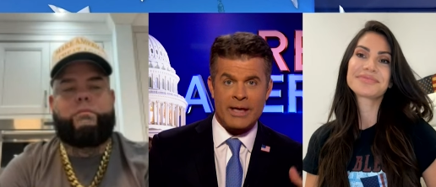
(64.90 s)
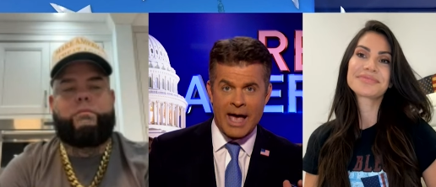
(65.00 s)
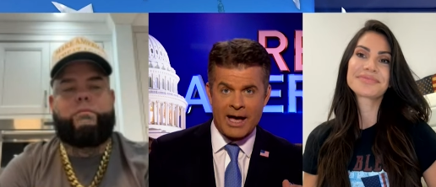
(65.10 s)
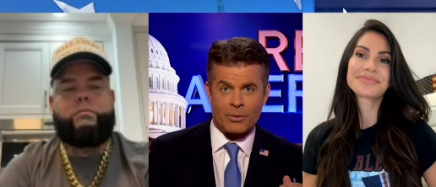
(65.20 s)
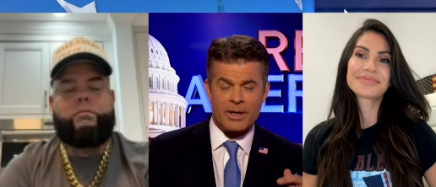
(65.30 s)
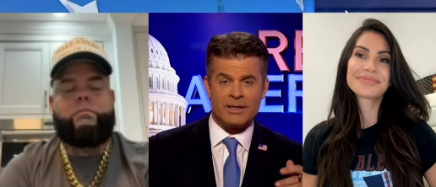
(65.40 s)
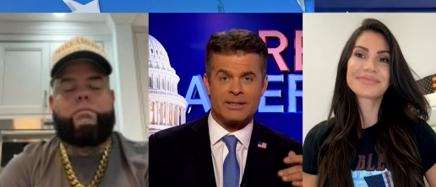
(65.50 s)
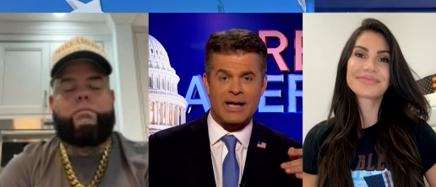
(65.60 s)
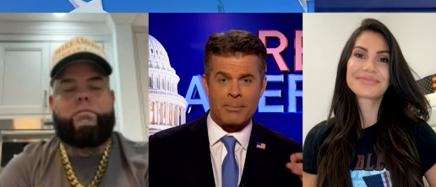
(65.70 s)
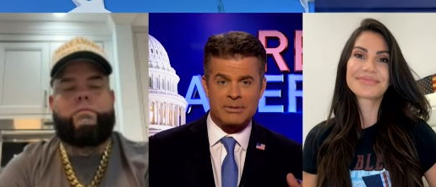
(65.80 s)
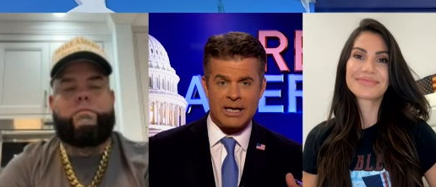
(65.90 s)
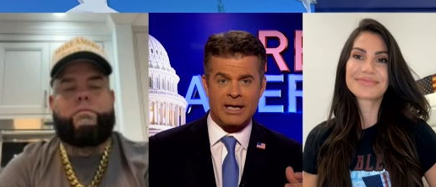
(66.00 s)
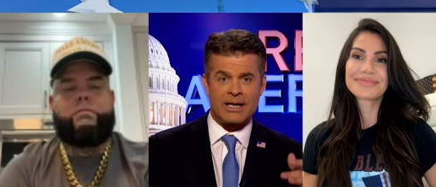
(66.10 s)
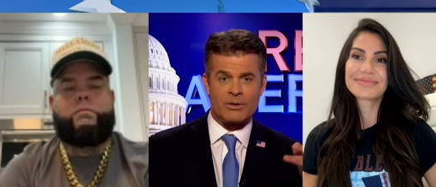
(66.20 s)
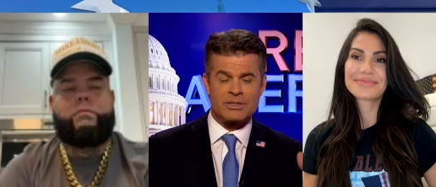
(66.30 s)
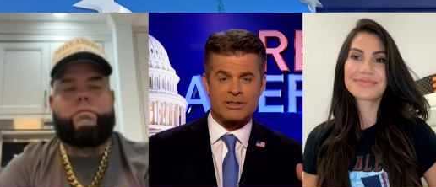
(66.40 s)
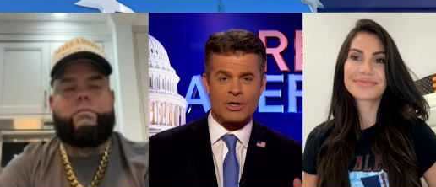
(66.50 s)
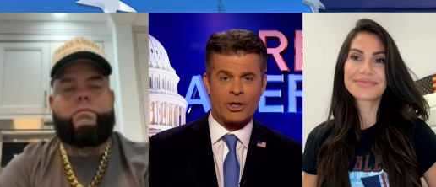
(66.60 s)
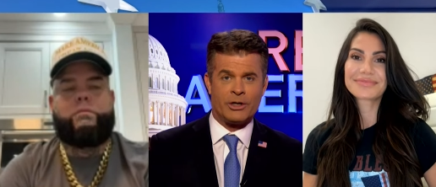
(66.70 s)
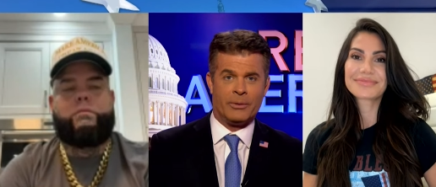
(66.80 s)
Speaker 1: at? Are we hitting the top ten? How's this song
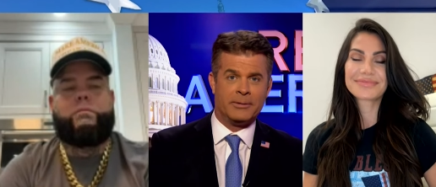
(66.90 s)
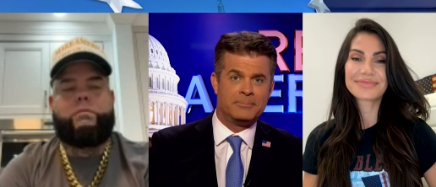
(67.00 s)
doing?